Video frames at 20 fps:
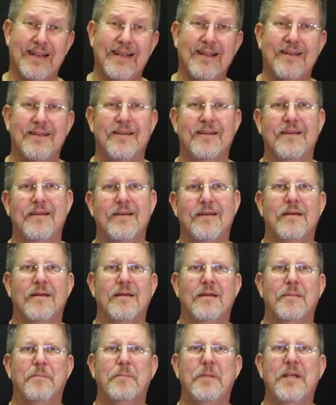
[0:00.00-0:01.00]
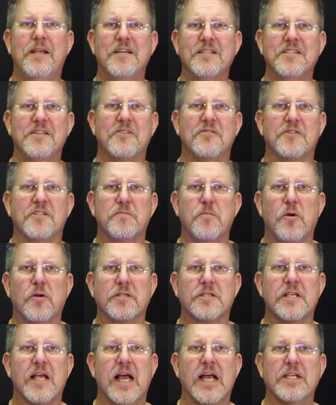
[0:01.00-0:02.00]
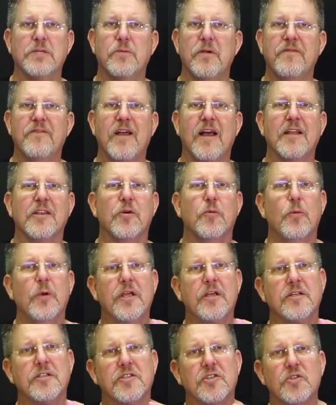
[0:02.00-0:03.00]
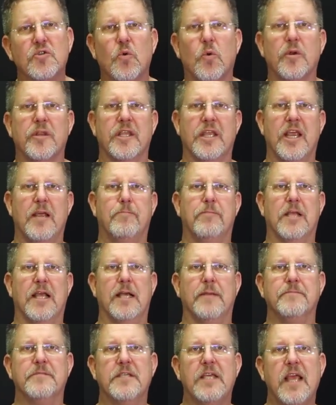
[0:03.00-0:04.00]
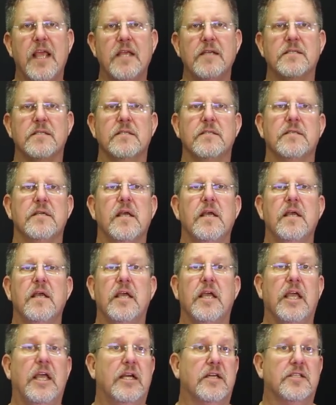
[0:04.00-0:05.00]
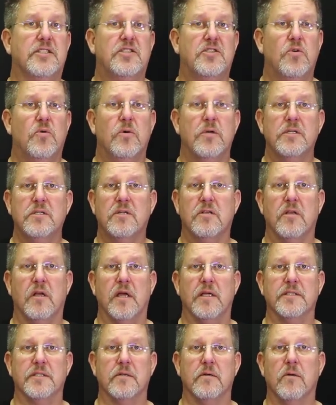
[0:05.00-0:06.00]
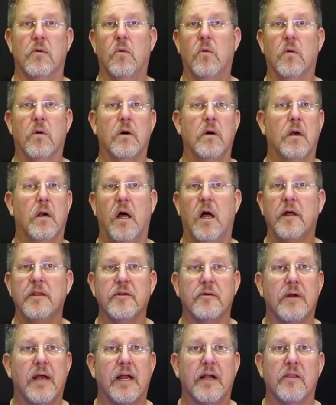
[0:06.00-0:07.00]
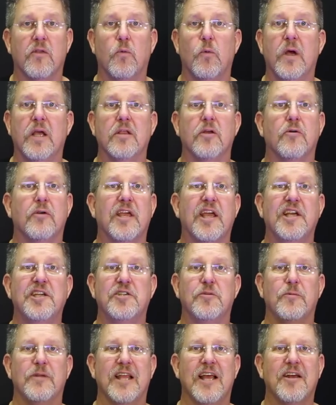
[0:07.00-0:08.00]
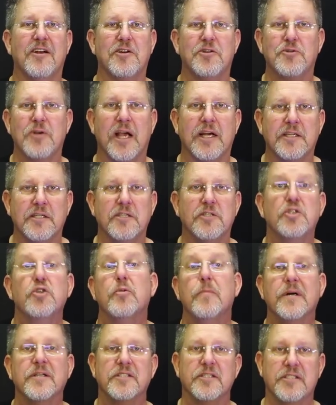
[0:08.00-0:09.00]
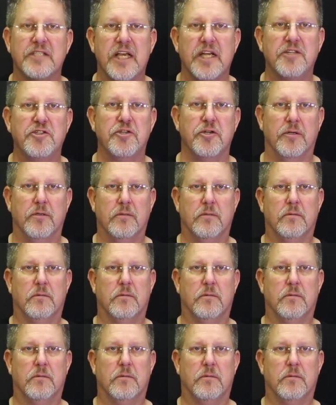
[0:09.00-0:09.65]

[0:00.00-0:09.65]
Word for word: Eh. Because of their small size, we found that we could store the Ape Labs cases in a storage closet or other out-of-the-way location without attracting too much attention.